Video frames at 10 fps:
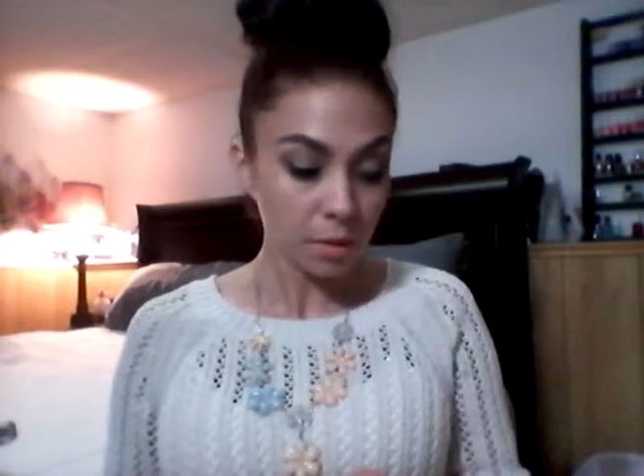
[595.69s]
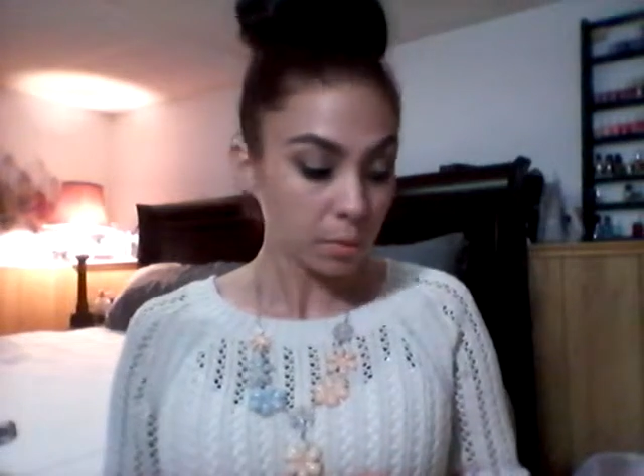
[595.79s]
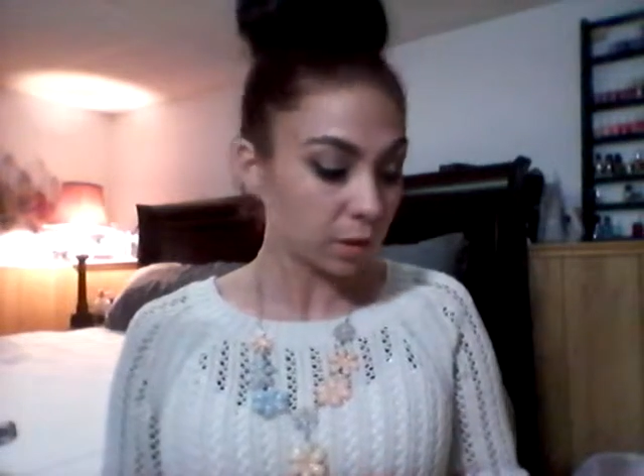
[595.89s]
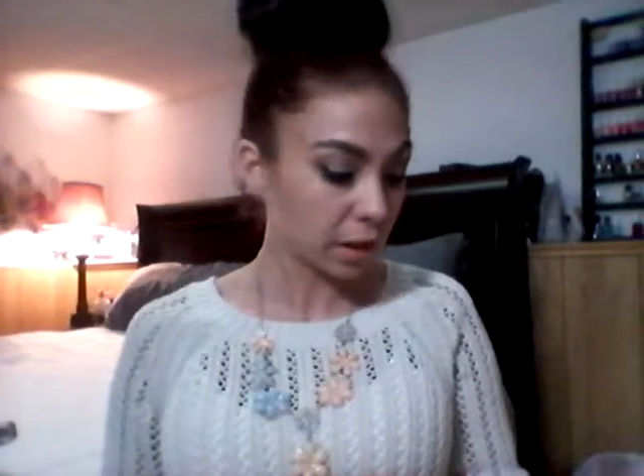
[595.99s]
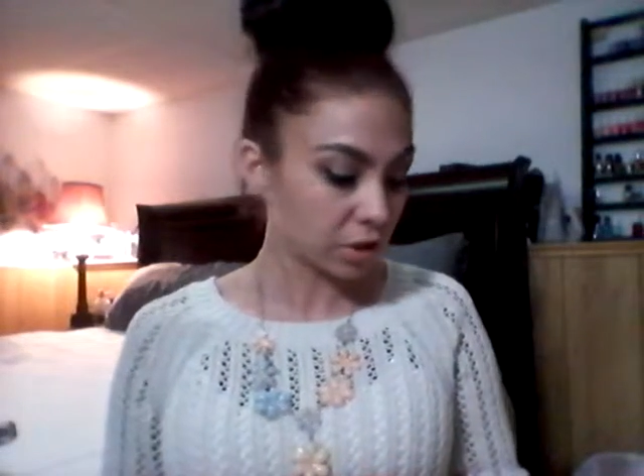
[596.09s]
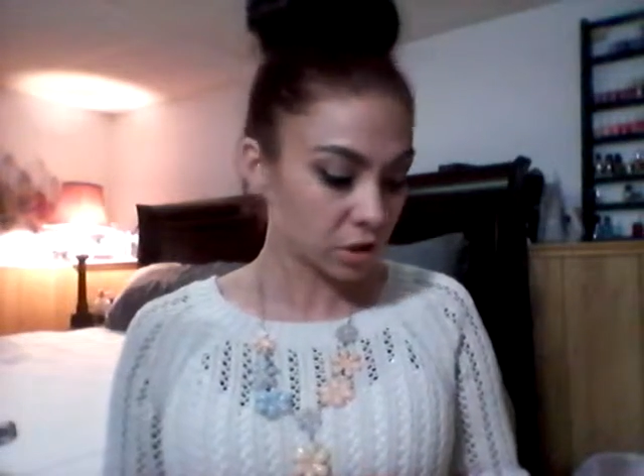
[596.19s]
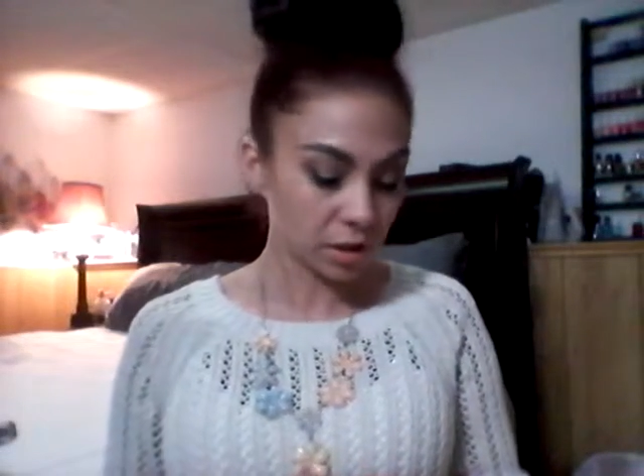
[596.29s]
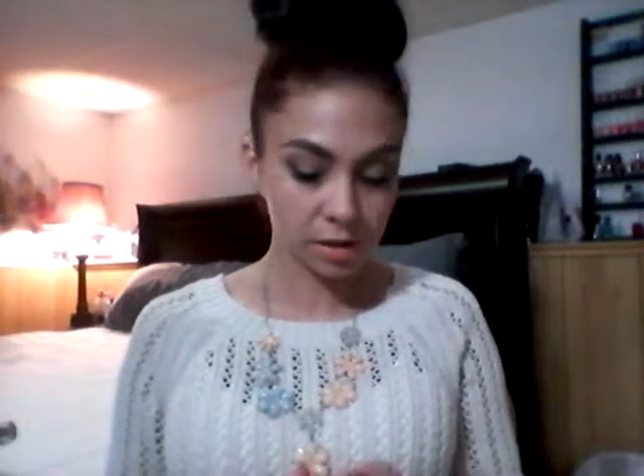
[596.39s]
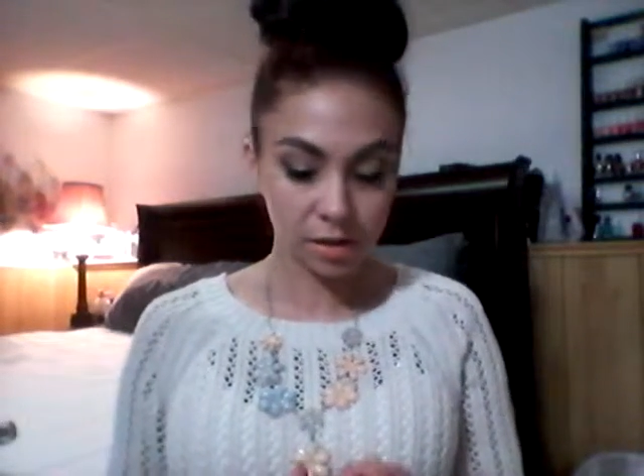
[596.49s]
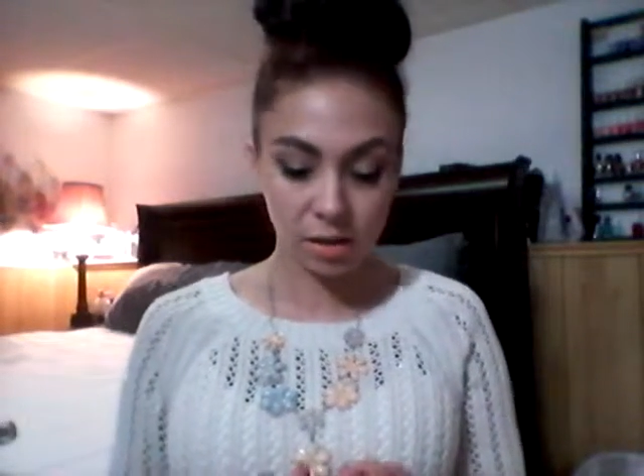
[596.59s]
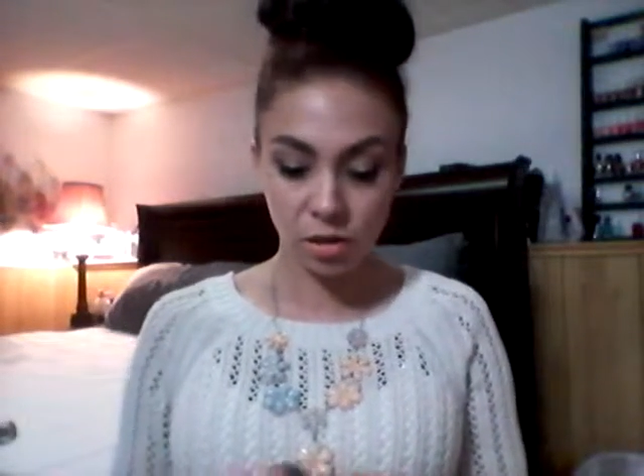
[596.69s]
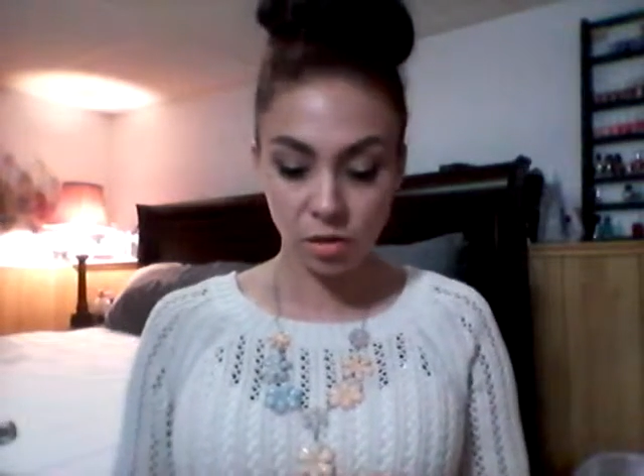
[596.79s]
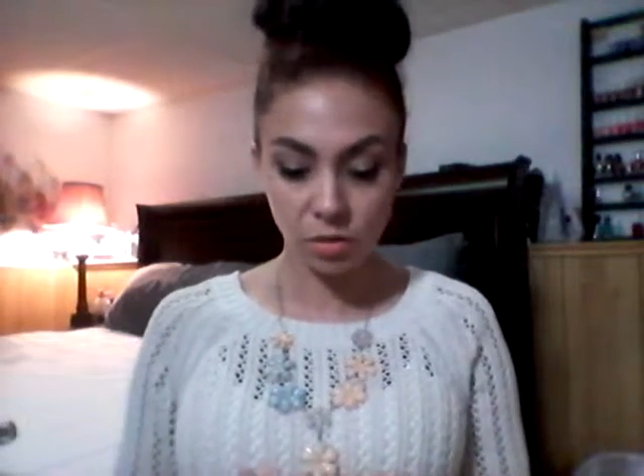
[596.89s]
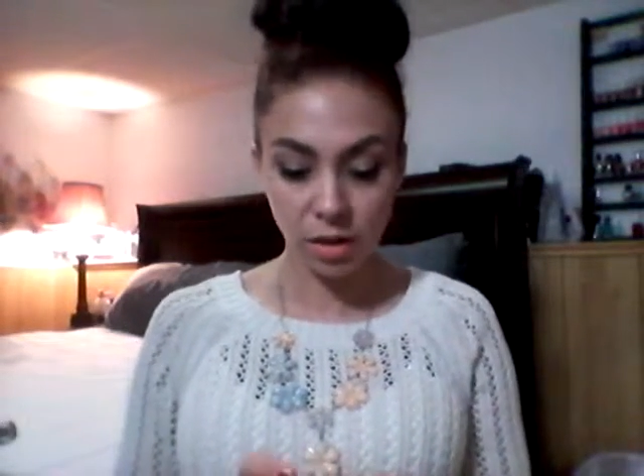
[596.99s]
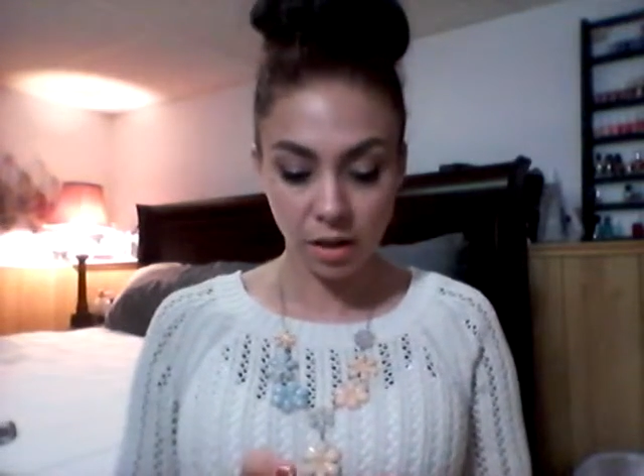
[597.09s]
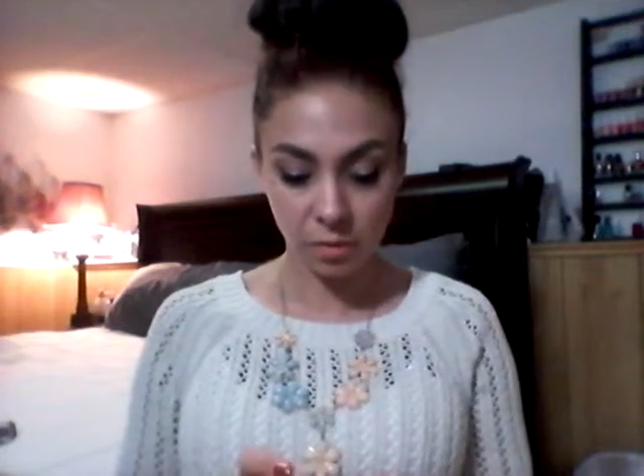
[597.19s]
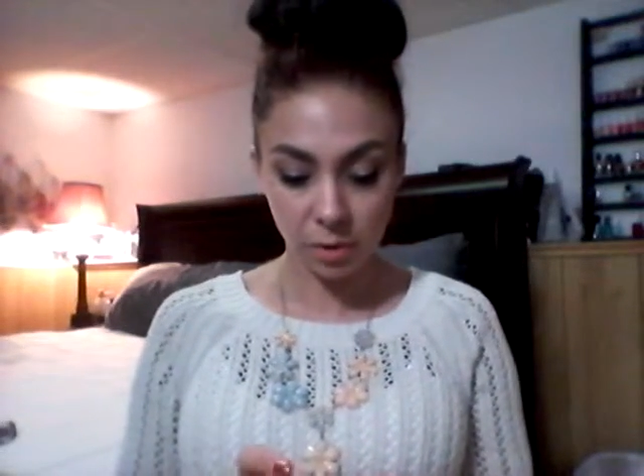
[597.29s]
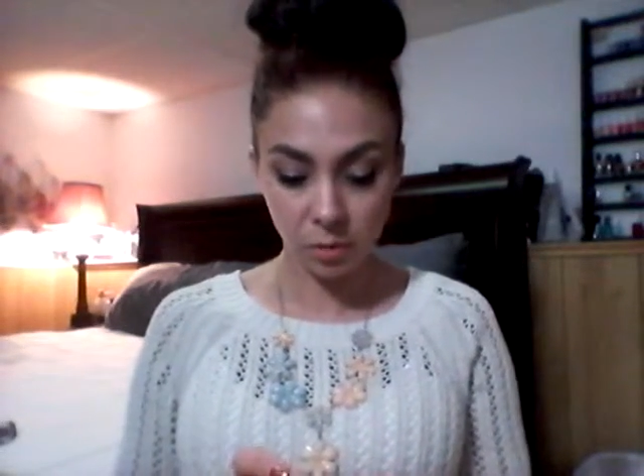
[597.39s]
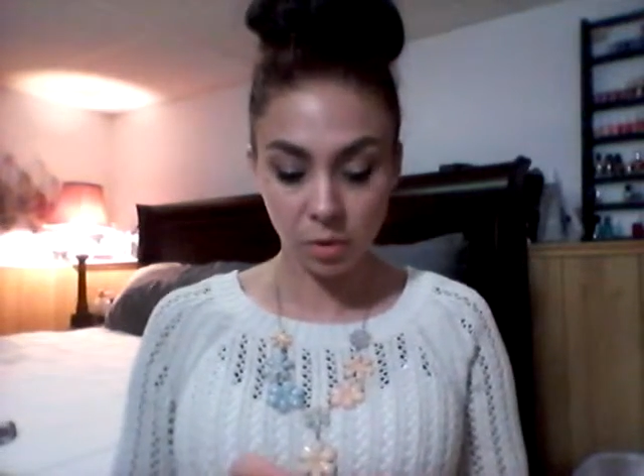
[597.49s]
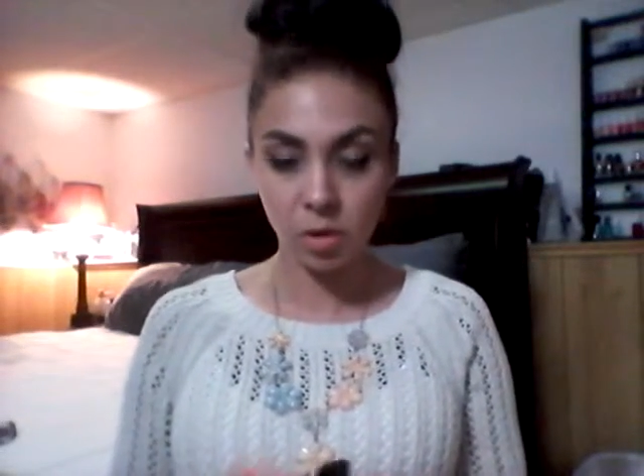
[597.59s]
Blushes. The two that I've
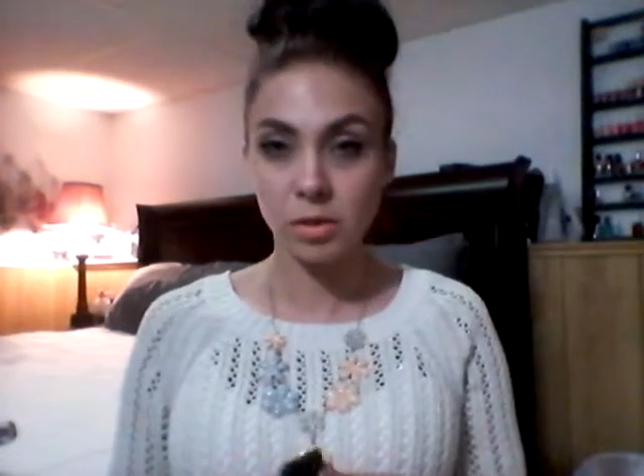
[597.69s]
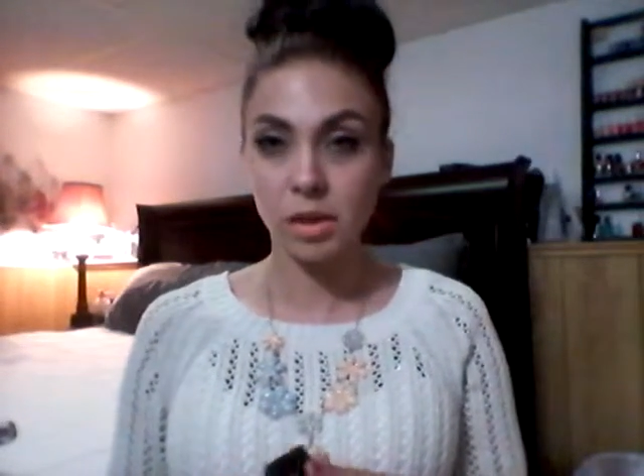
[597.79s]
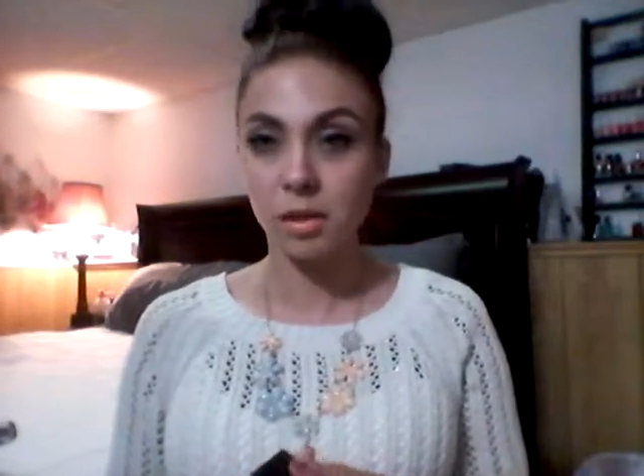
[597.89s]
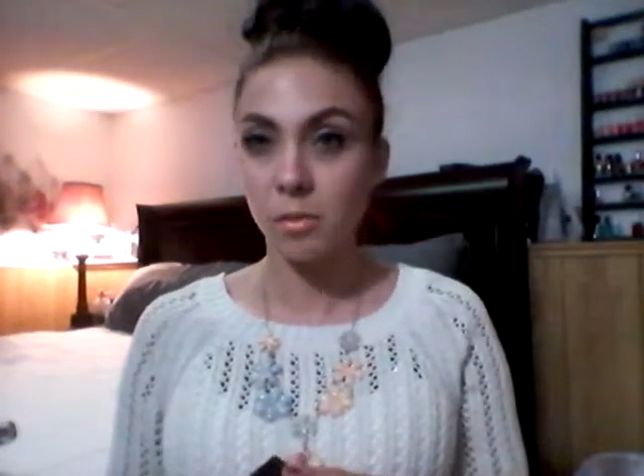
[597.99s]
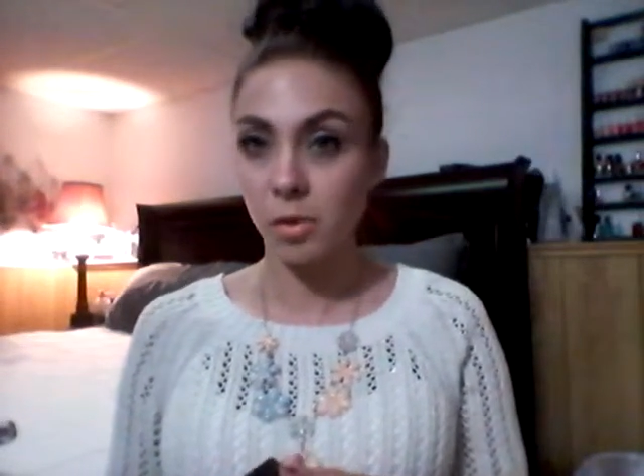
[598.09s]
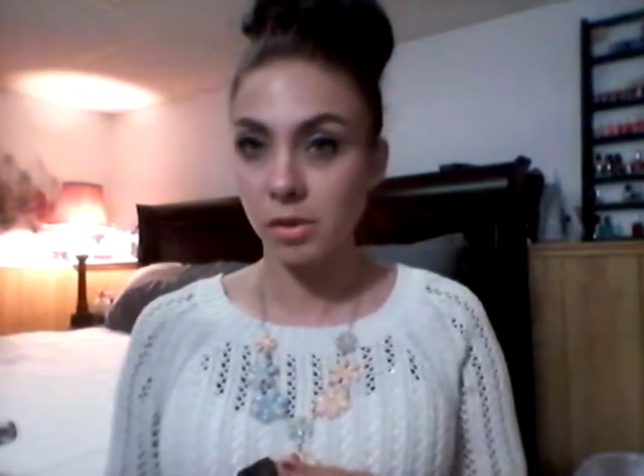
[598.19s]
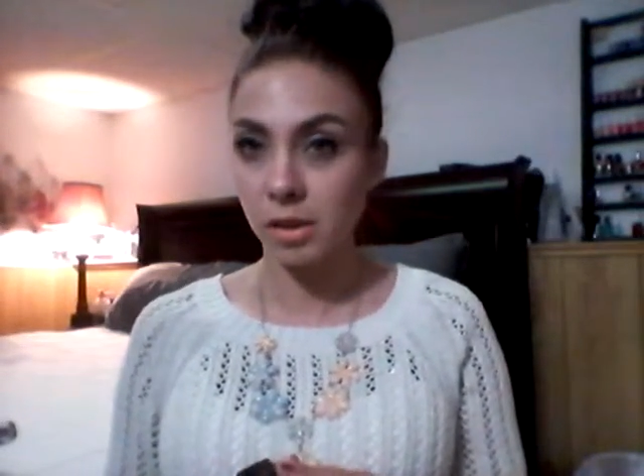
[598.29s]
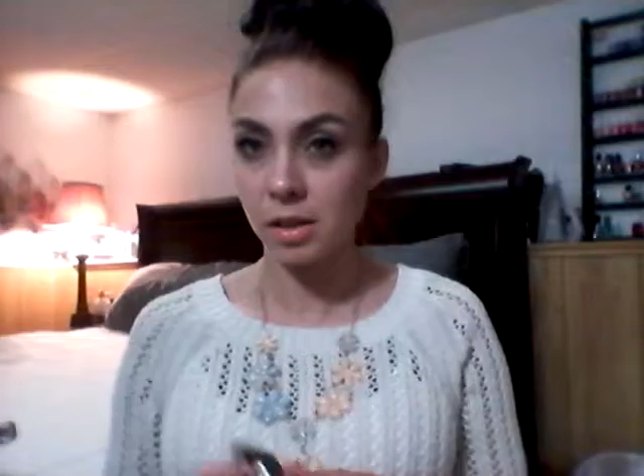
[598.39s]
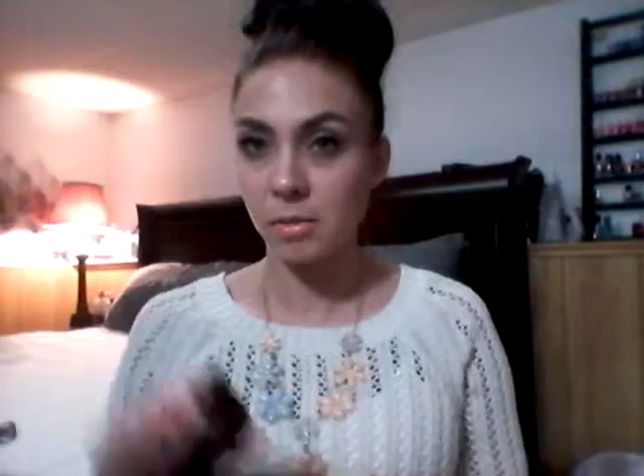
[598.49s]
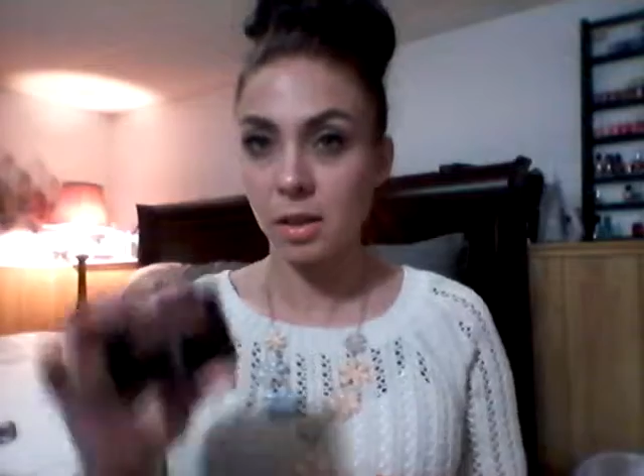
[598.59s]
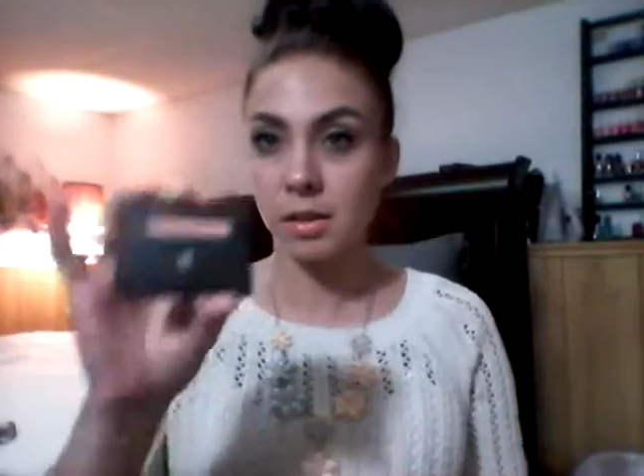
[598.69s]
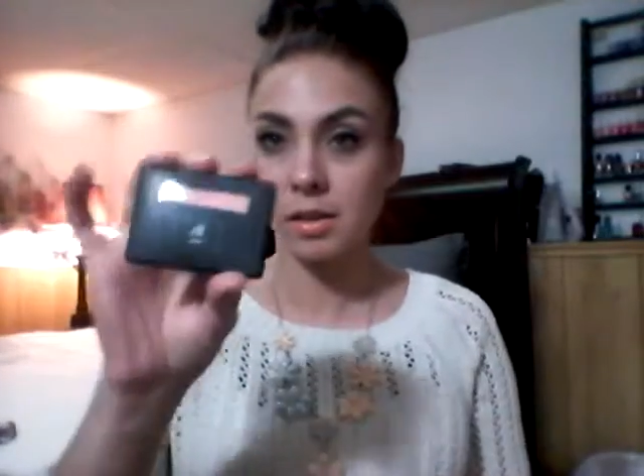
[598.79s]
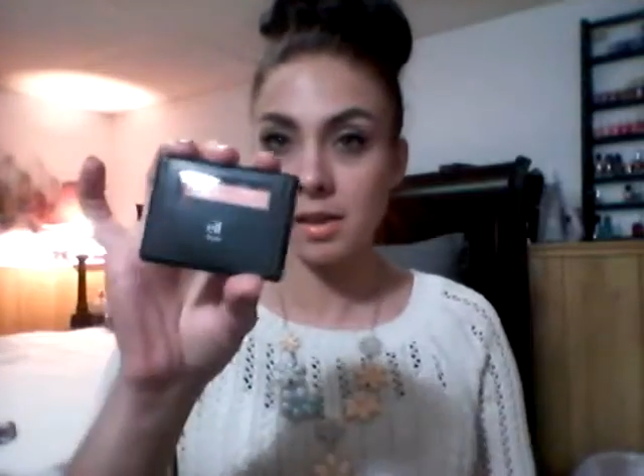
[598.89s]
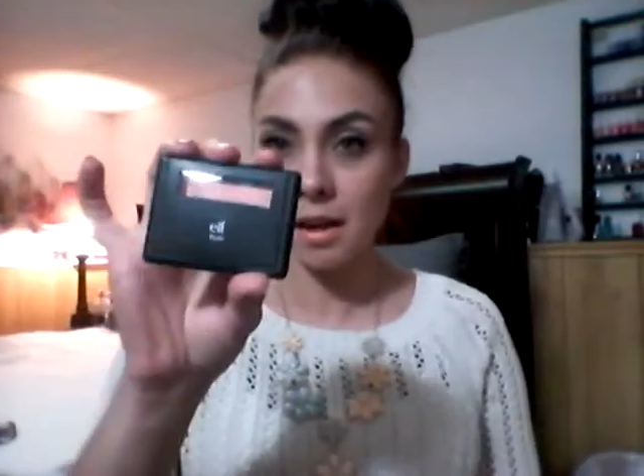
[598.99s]
been using the most this month is